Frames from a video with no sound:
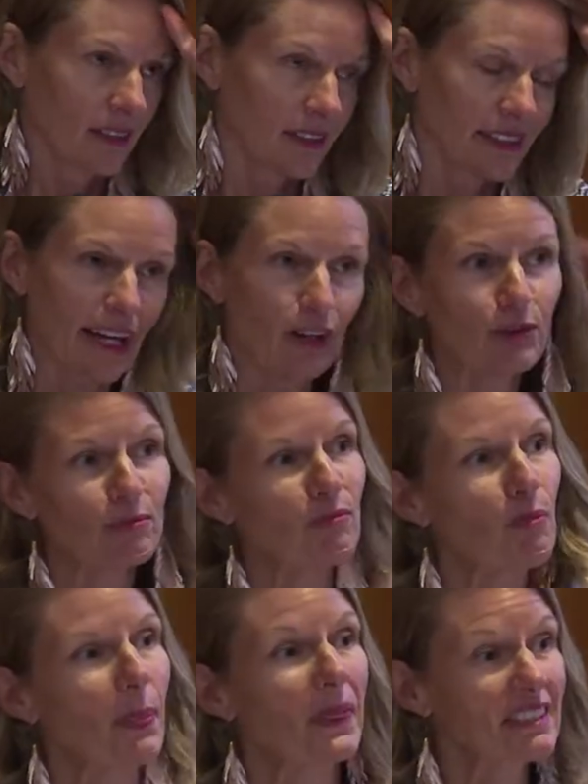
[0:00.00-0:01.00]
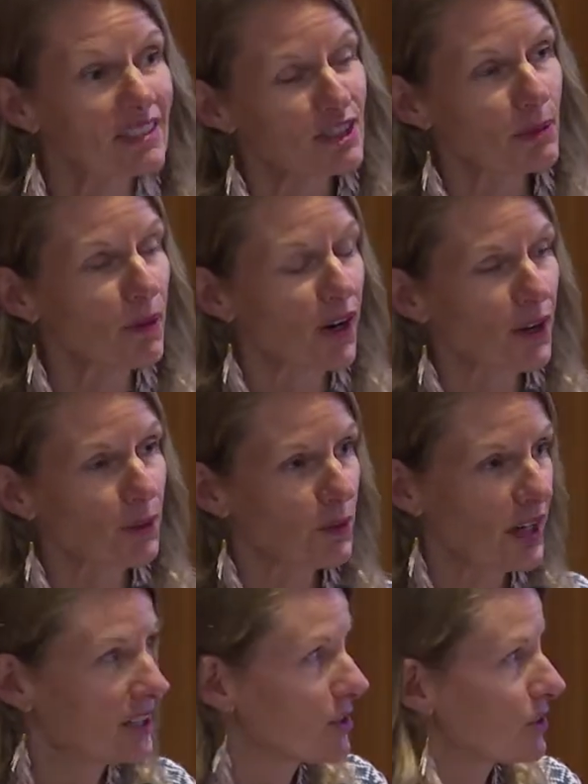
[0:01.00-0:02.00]
Now, this is the part where
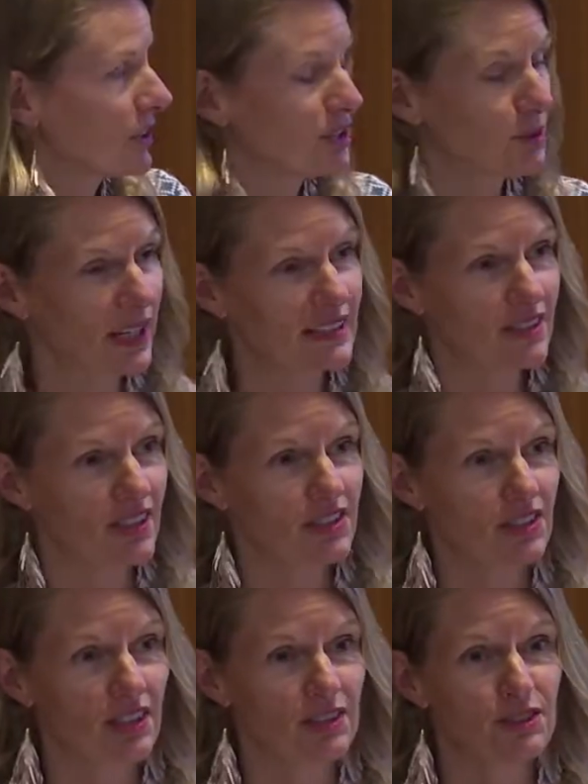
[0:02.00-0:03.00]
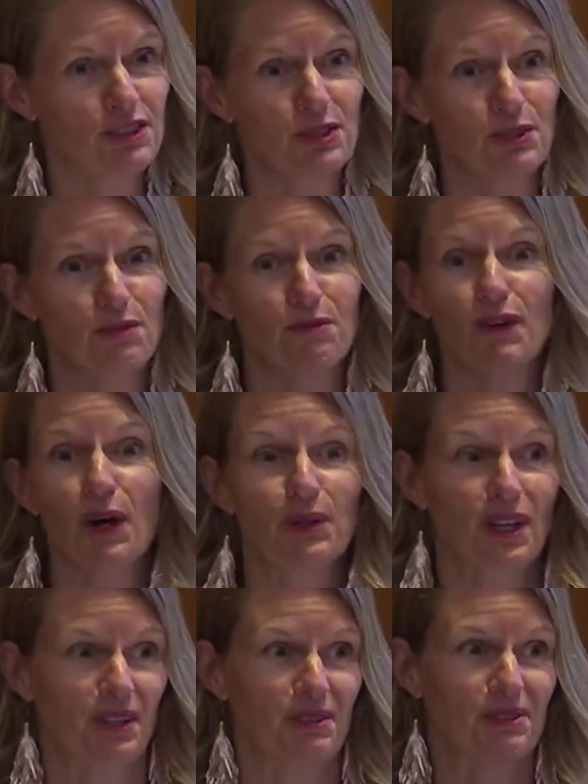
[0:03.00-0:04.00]
I usually transition to
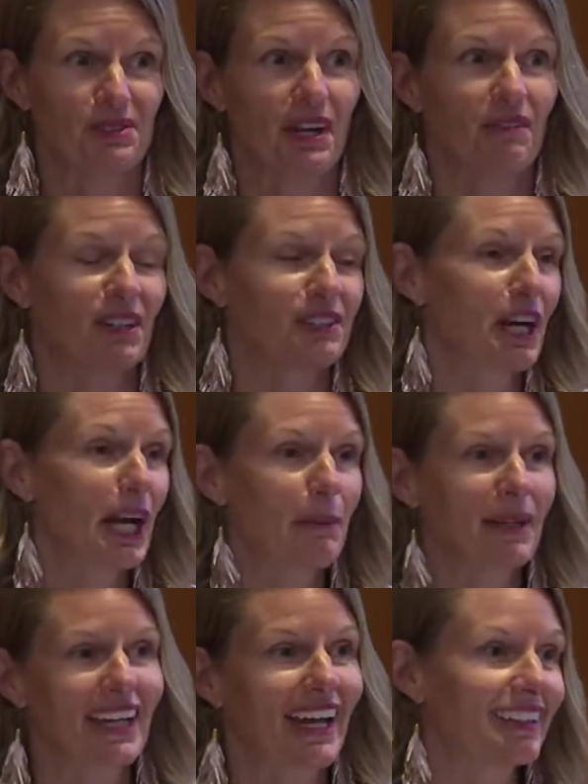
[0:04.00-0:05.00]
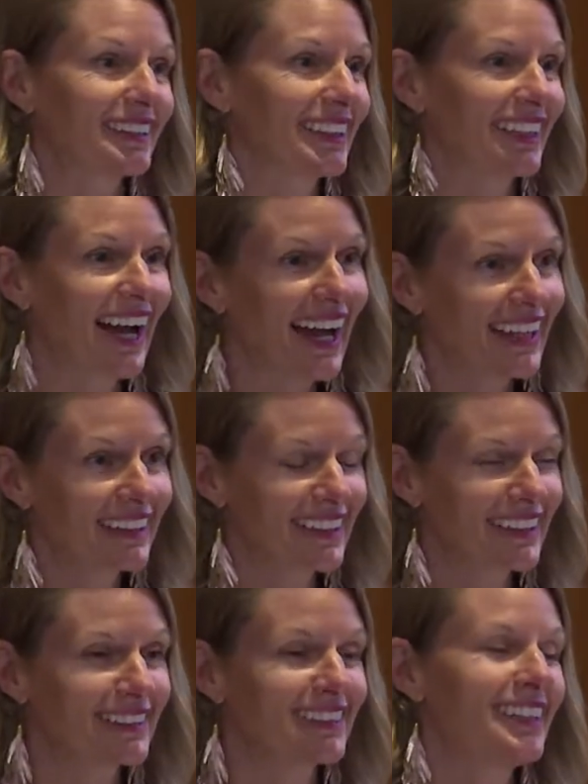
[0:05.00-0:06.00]
photos of our time at Catalina
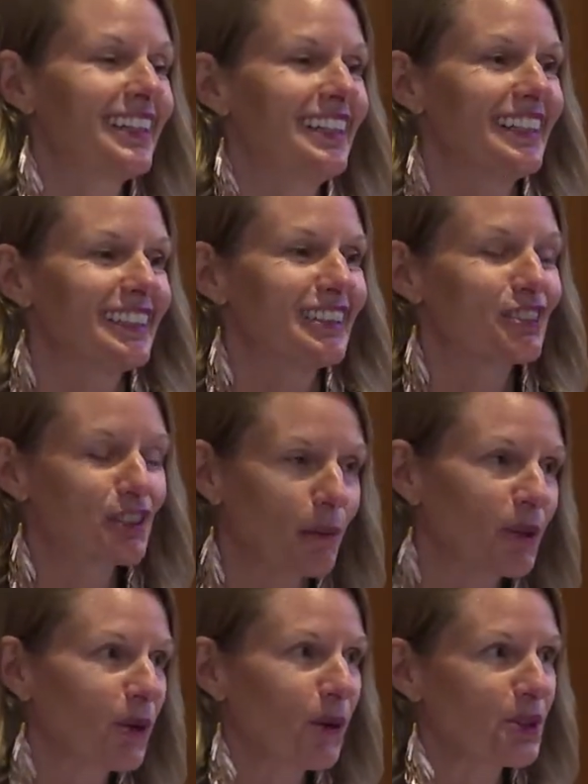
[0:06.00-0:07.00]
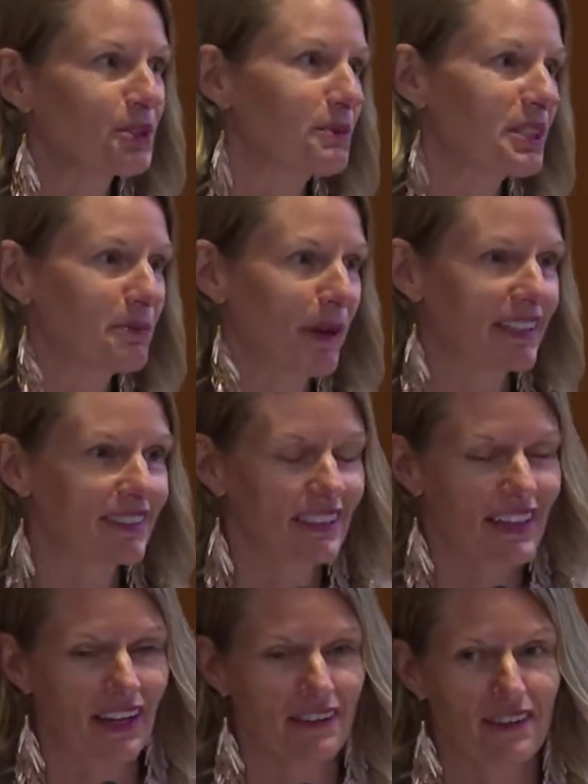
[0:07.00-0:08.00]
Island, the summer course we spent
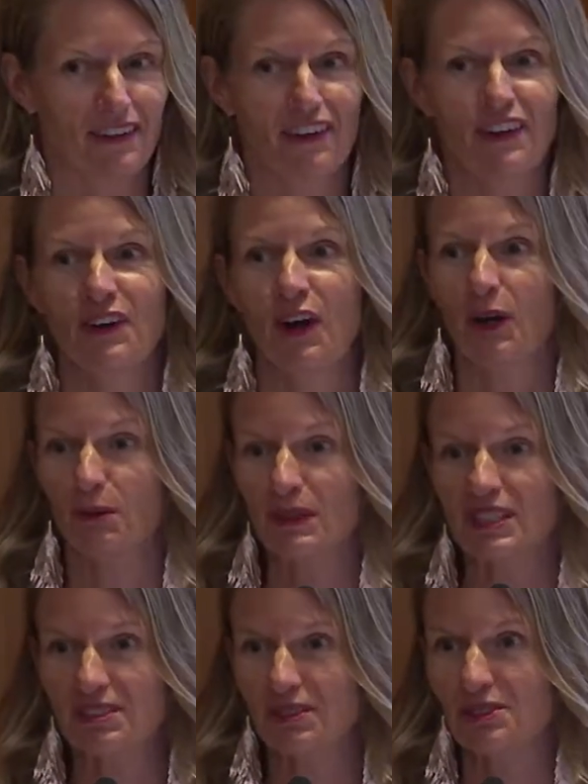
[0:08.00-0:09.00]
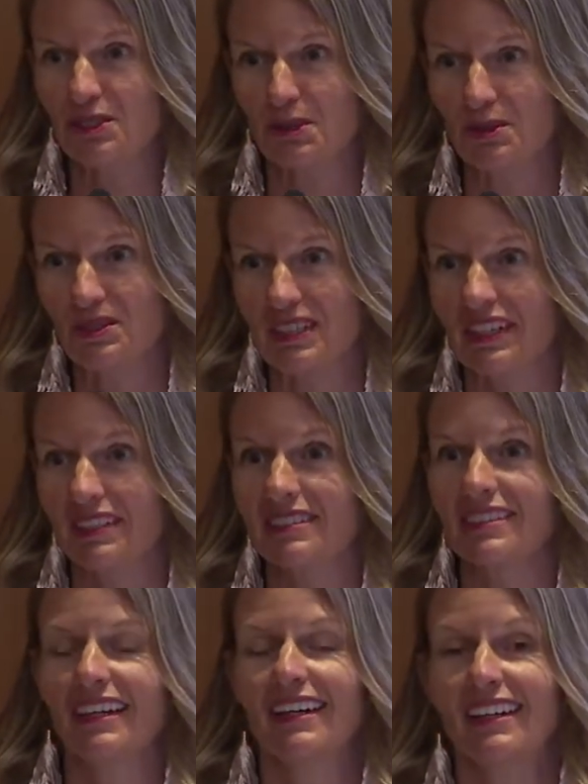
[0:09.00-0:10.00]
together, our research
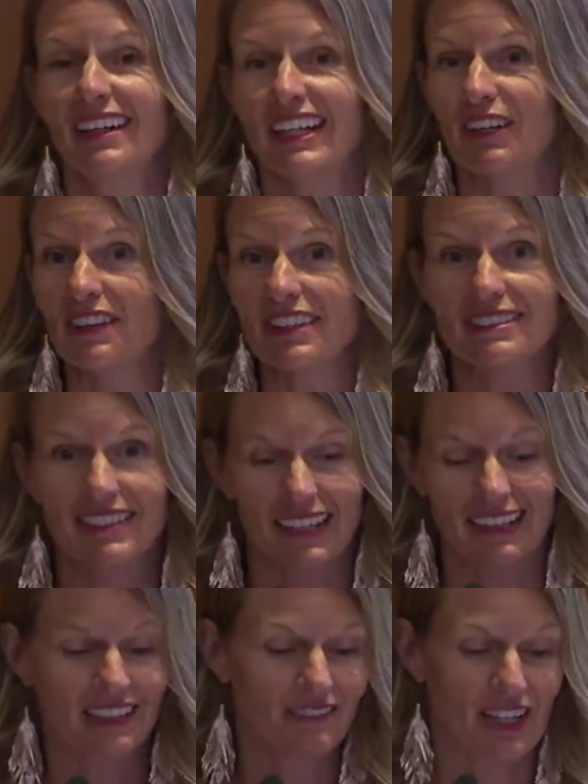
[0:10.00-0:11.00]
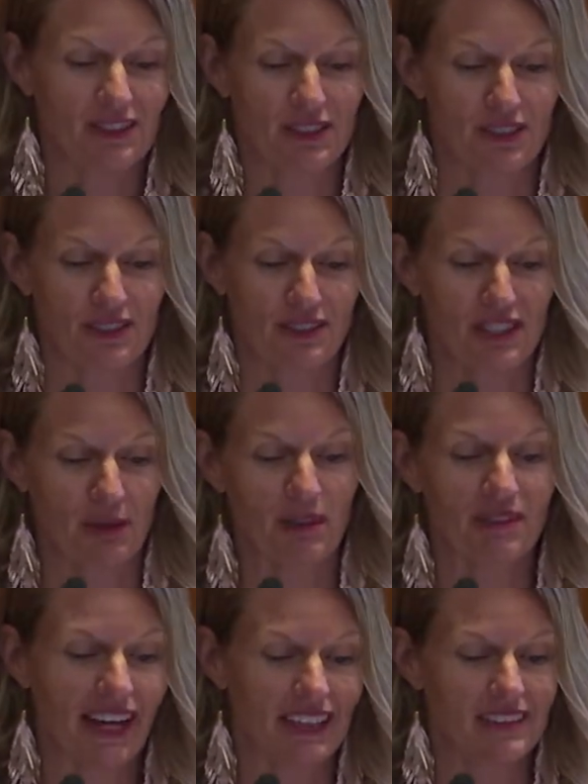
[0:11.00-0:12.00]
cruises, and all the zany adventures that
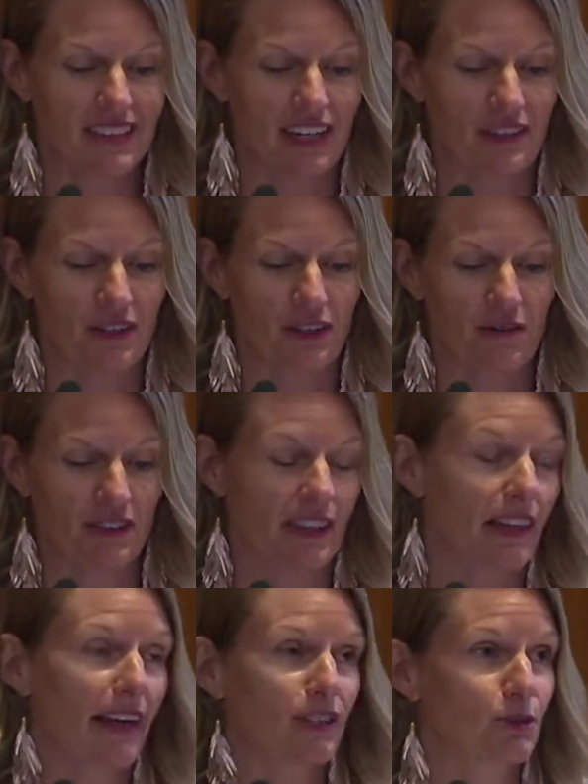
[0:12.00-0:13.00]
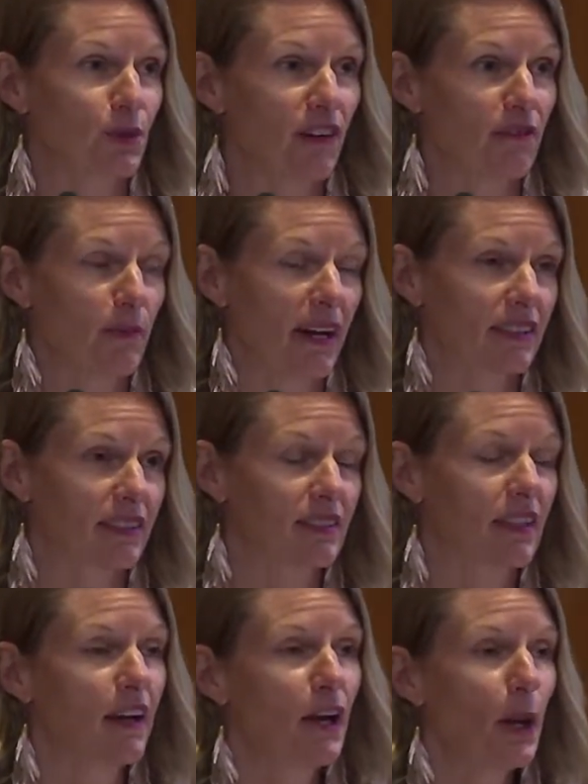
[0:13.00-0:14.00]
we've had together over the last 12 months.
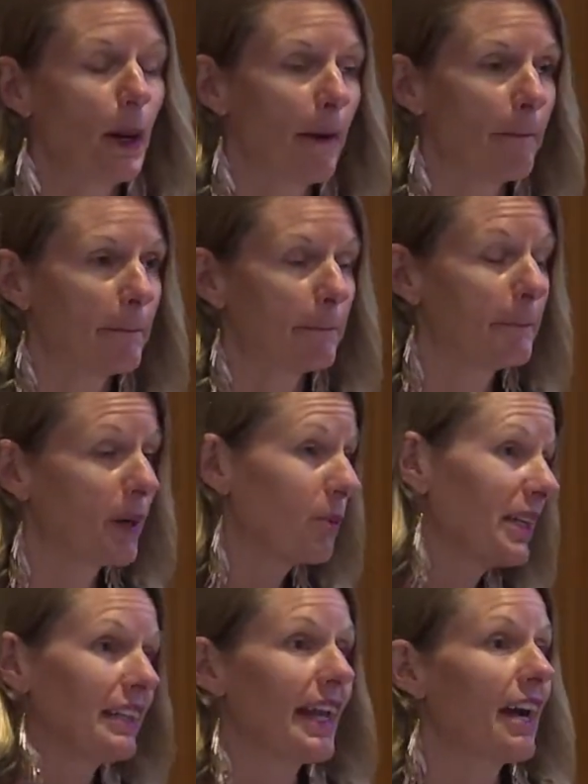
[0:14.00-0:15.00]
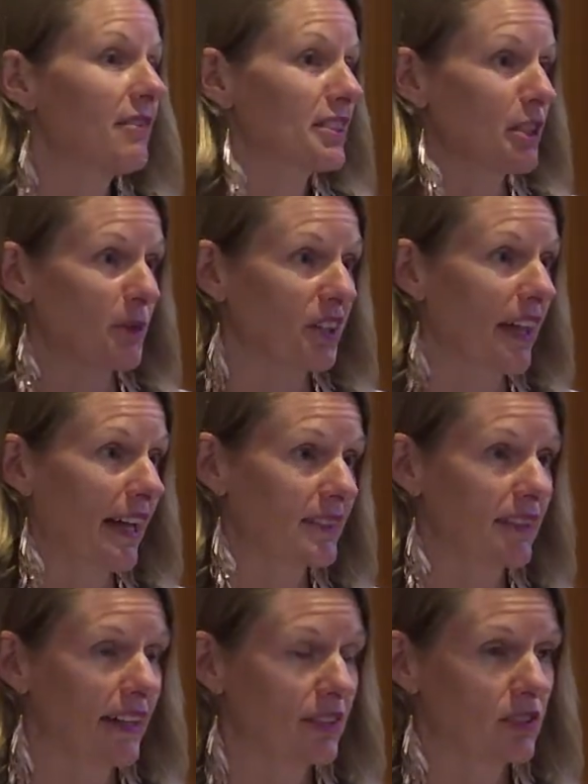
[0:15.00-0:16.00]
But we didn't have a summer class
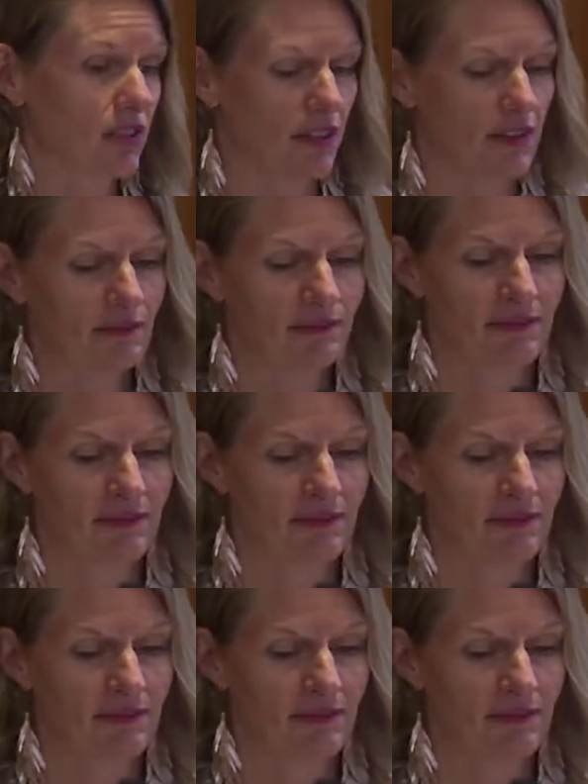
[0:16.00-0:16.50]
last year.